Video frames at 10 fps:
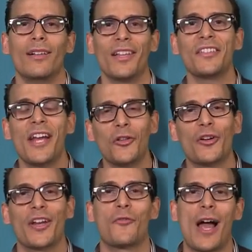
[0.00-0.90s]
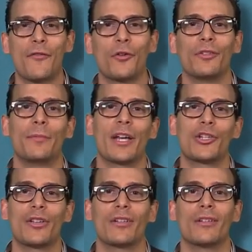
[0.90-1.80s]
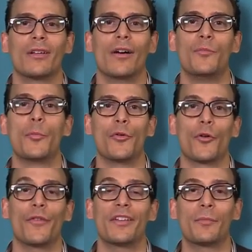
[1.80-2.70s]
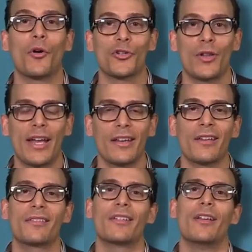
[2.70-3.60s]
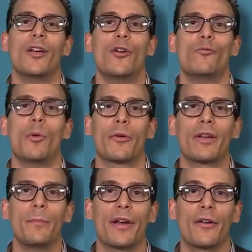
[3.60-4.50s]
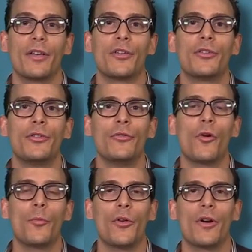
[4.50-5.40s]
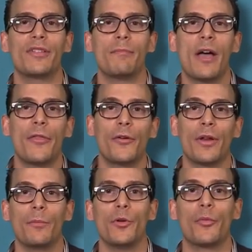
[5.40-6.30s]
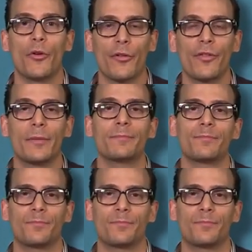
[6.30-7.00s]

Let's now look at a graphical depiction of buprenorphine as a partial agonist, where we're comparing two opioids, methadone and buprenorphine,